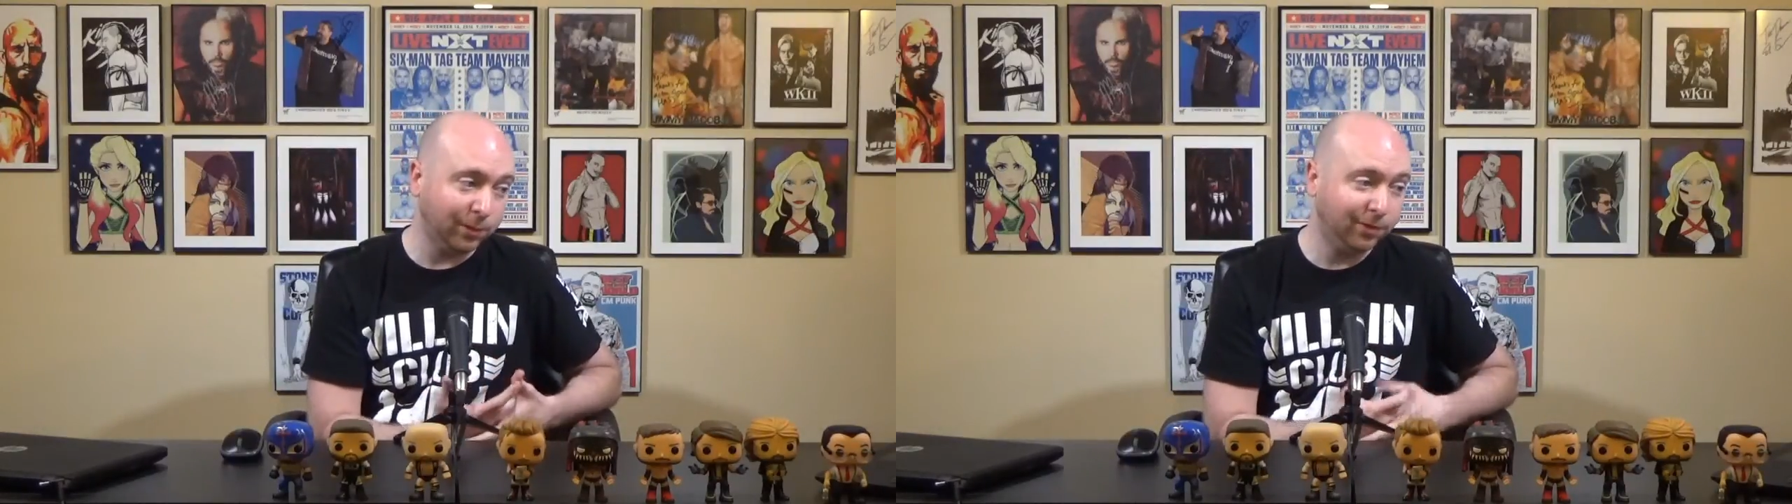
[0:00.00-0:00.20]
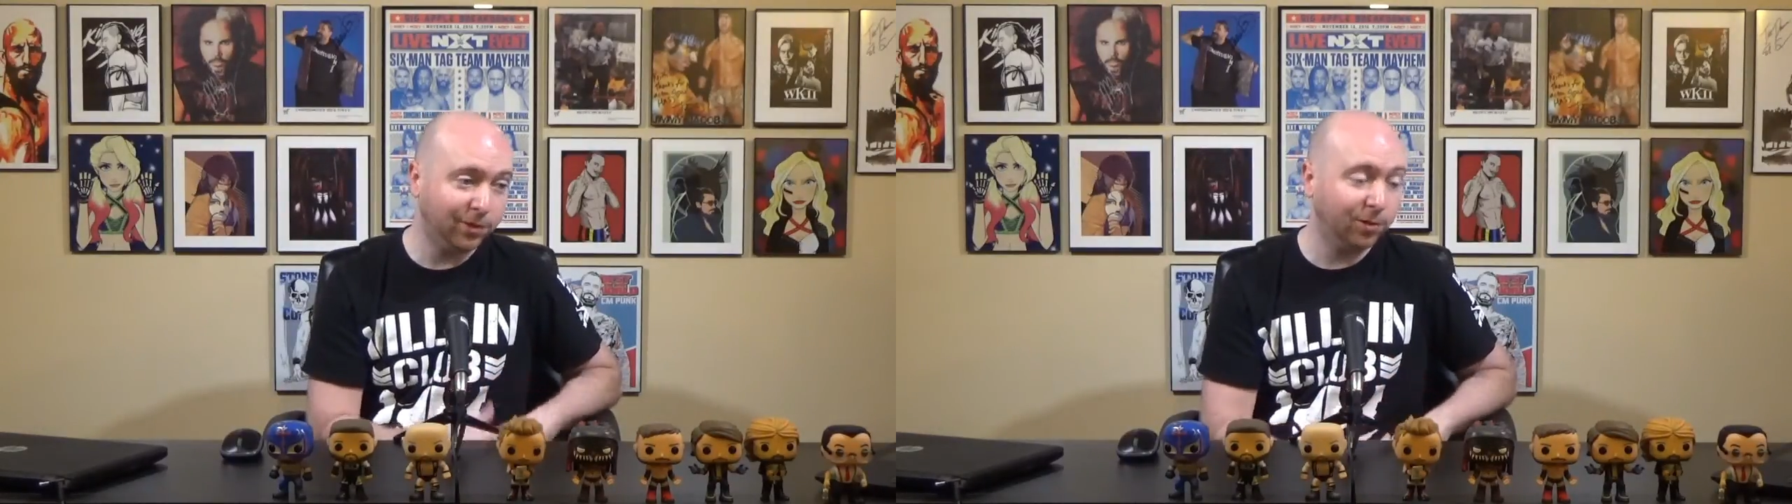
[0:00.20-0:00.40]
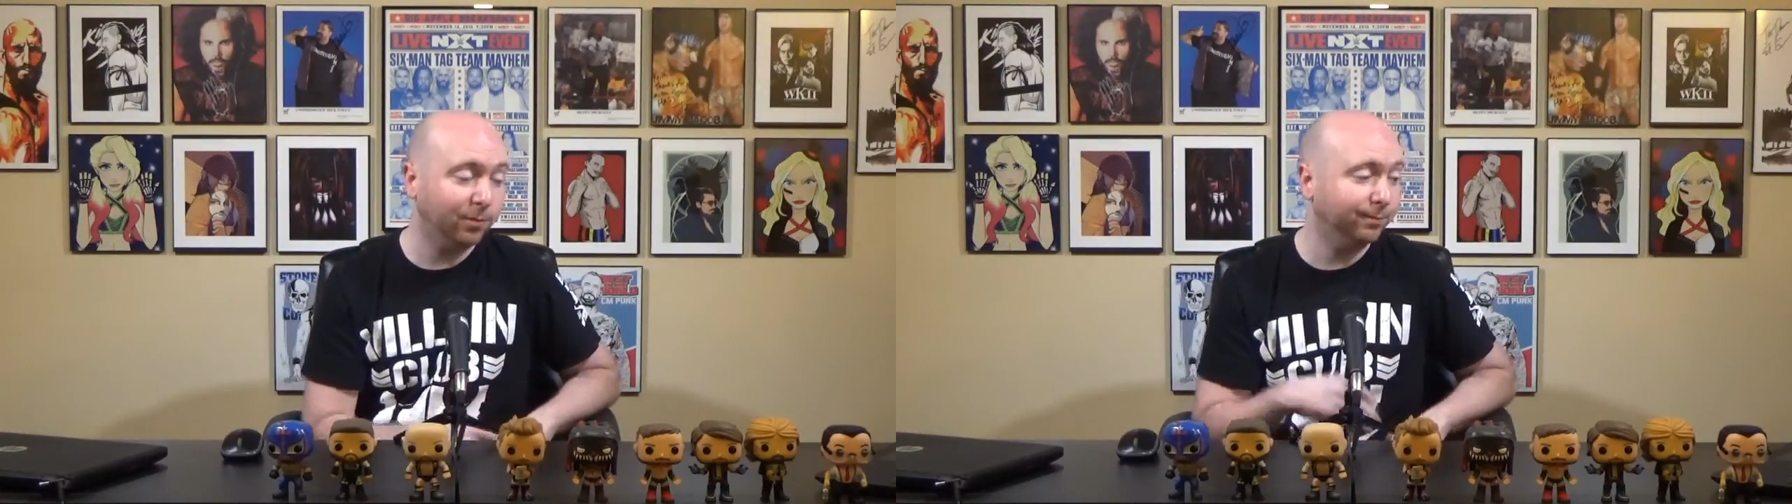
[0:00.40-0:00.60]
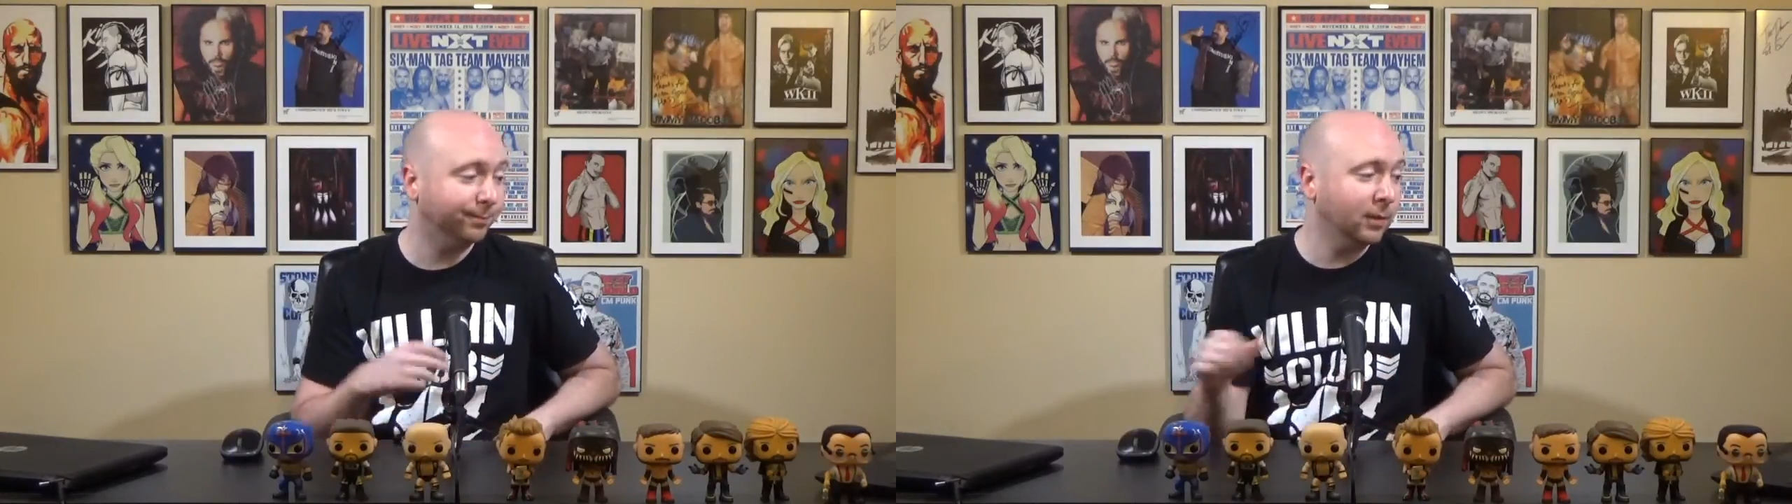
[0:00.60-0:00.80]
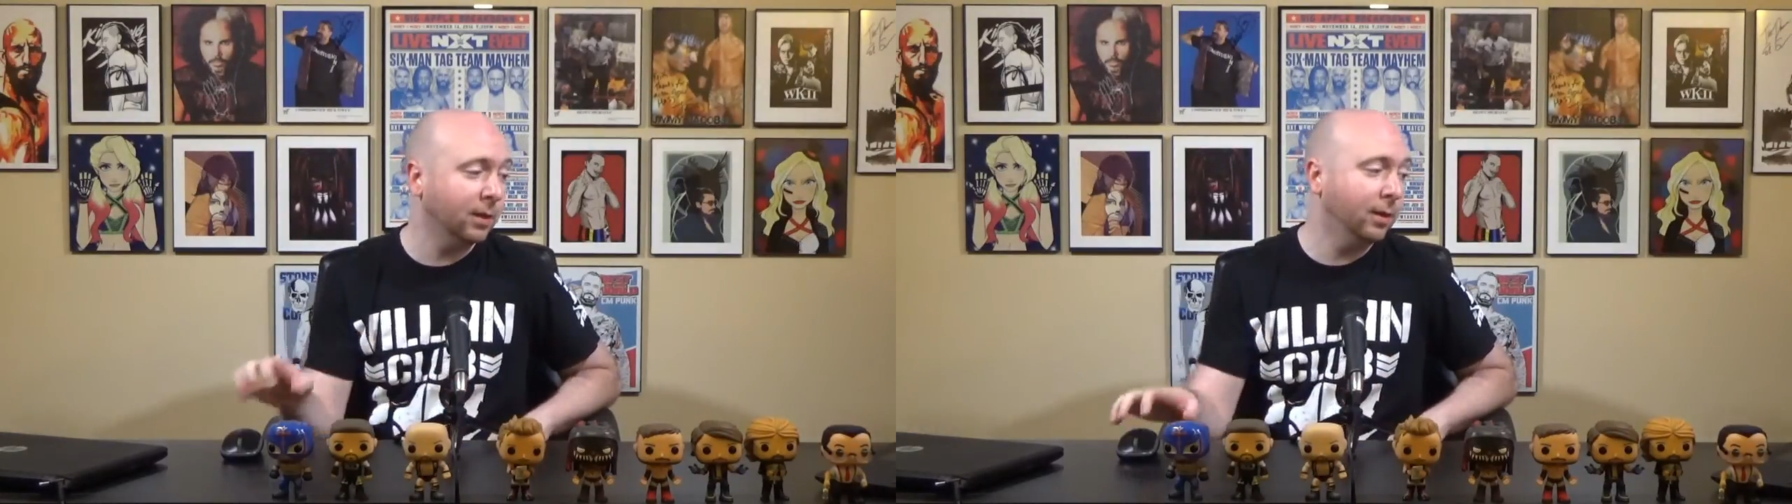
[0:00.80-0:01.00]
So,
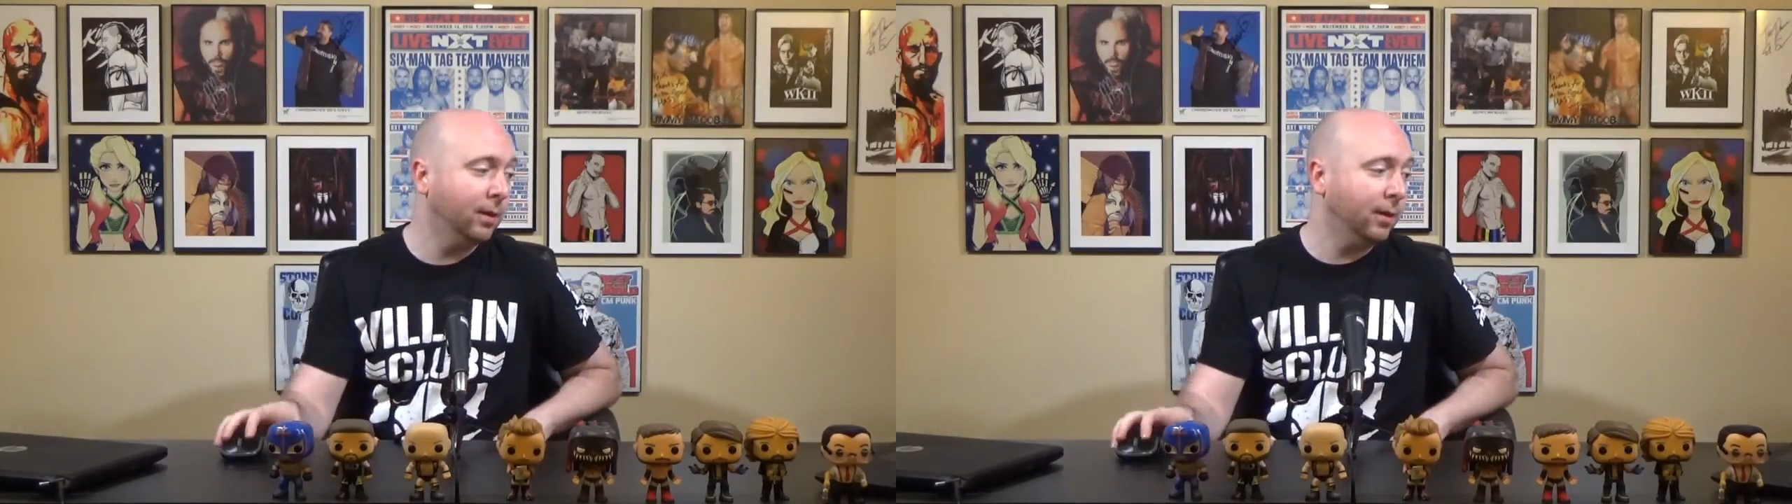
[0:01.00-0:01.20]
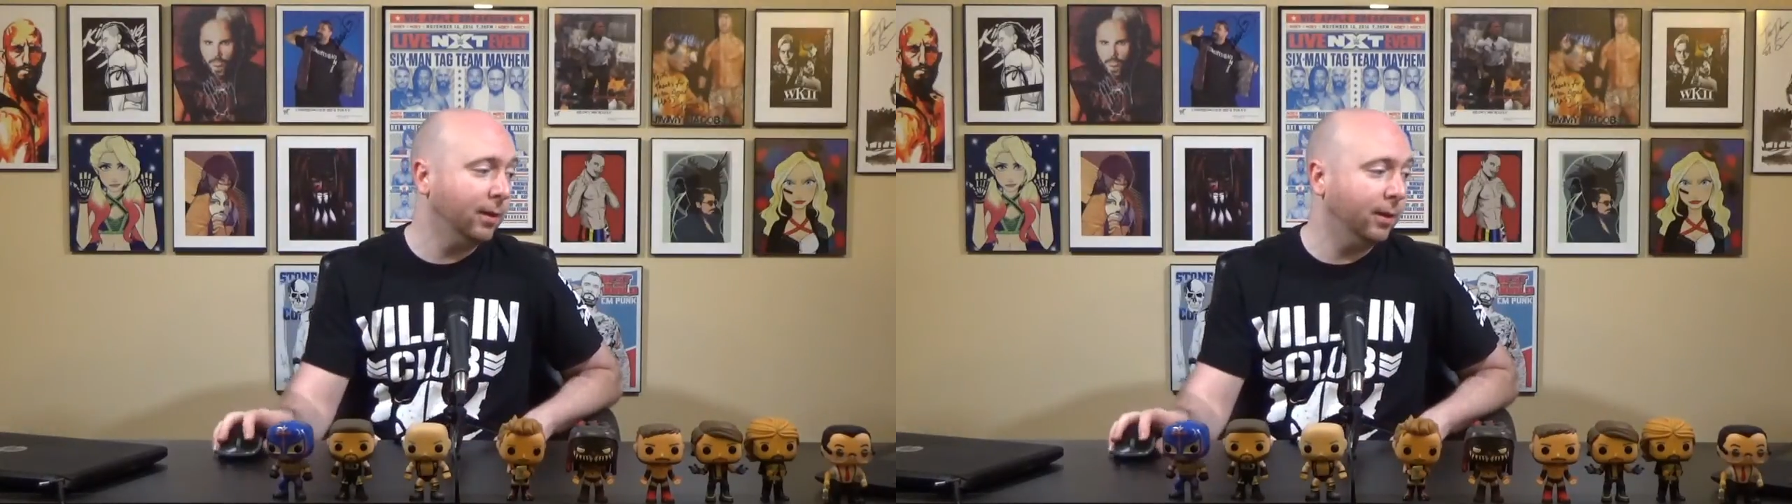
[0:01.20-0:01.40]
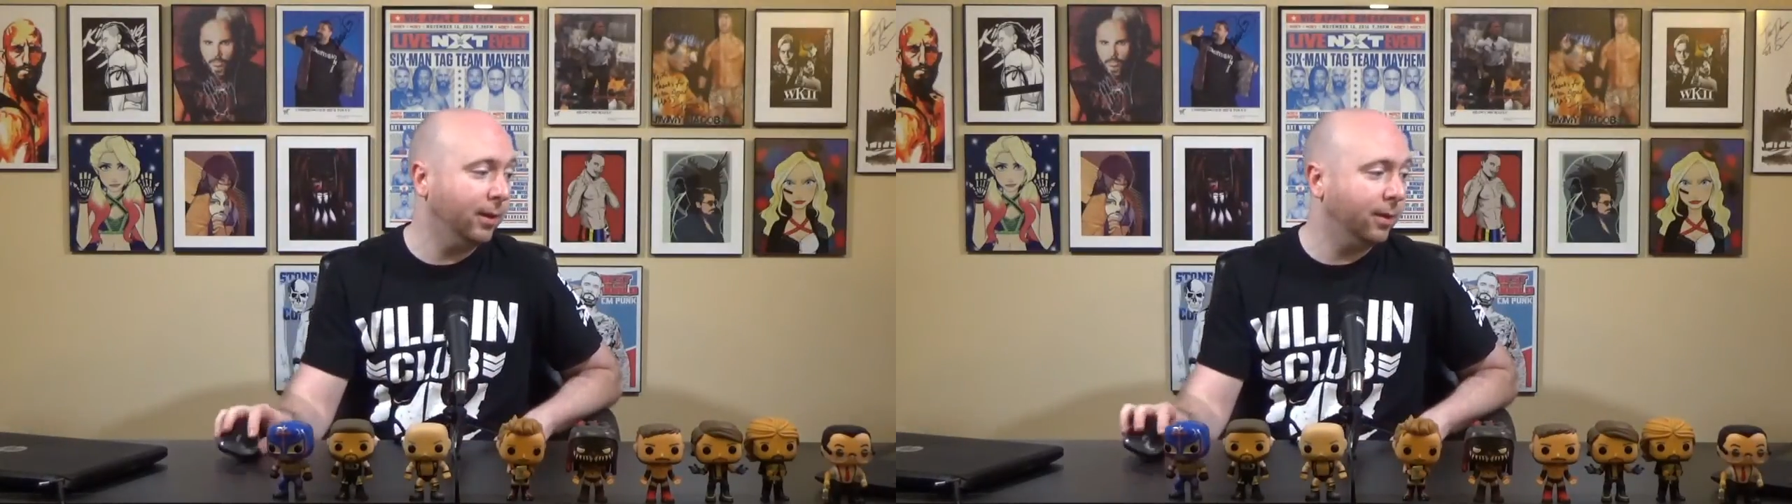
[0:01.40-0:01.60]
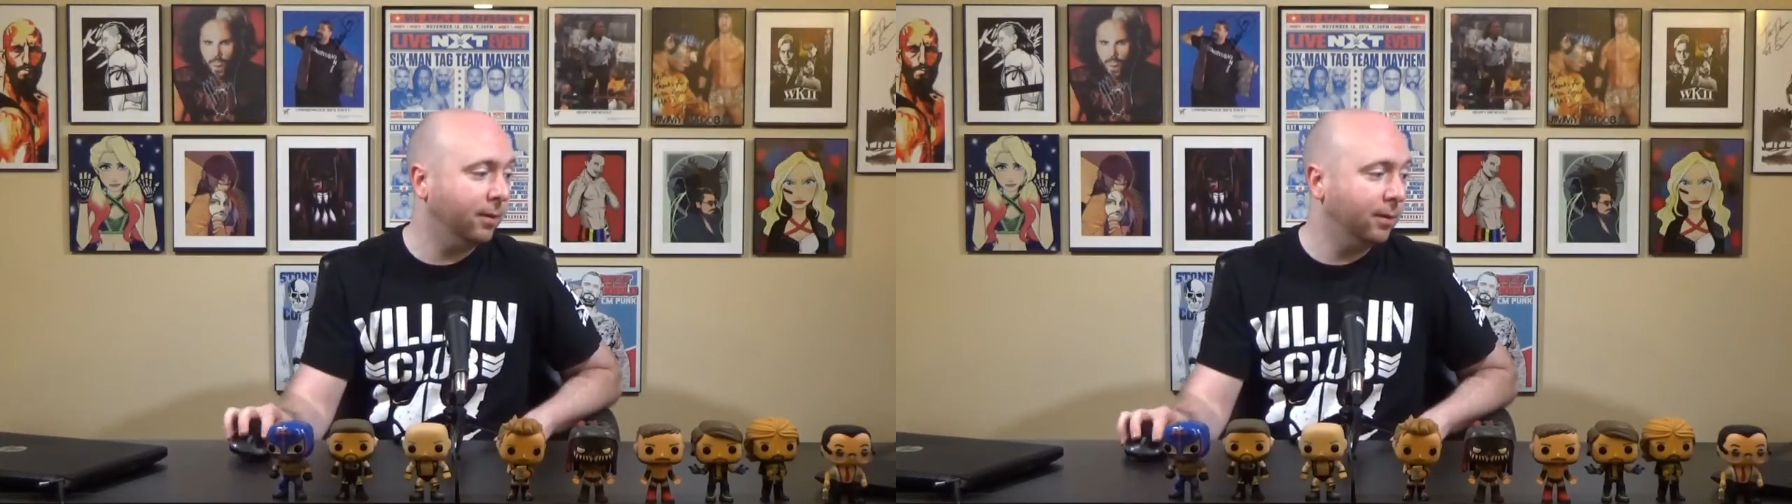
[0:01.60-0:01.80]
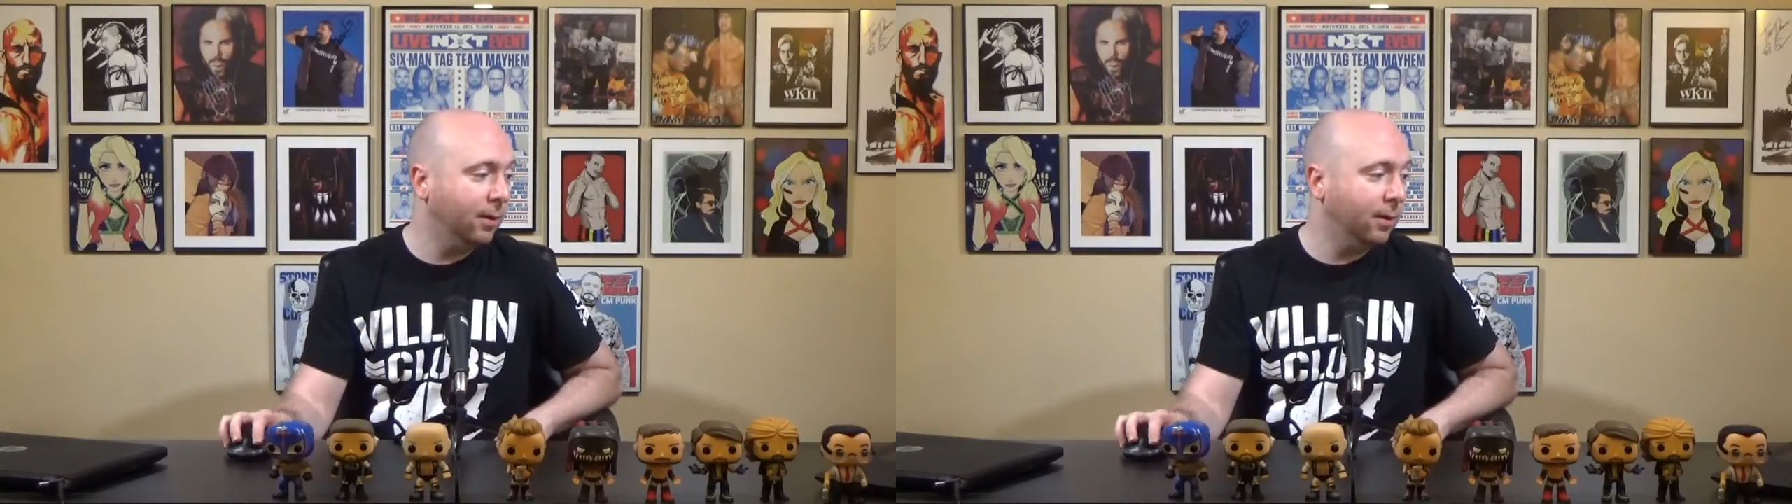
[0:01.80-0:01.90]
yeah.